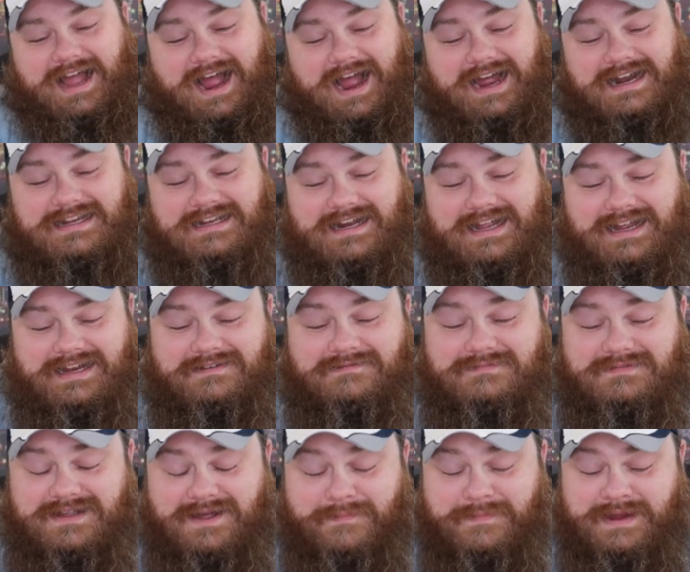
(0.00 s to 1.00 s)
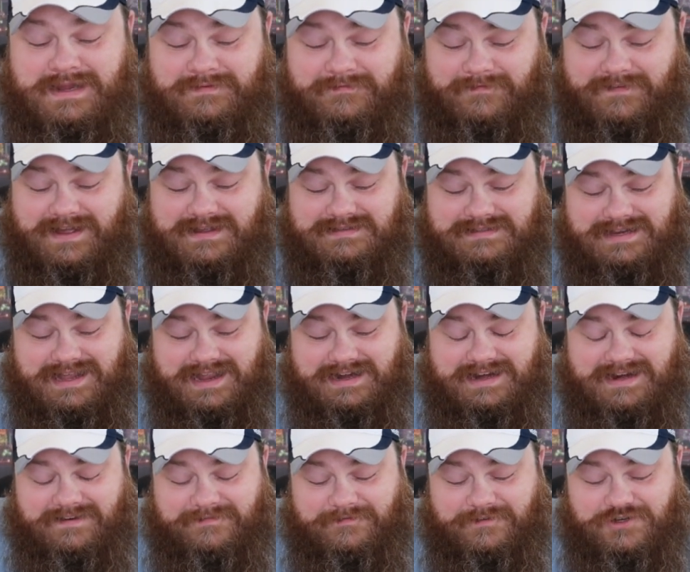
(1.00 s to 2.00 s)
I mean, fast
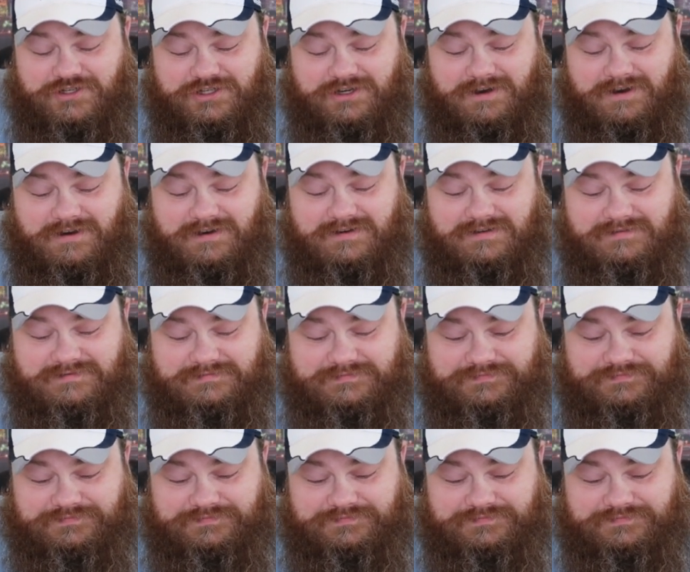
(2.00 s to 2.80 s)
acting for sure.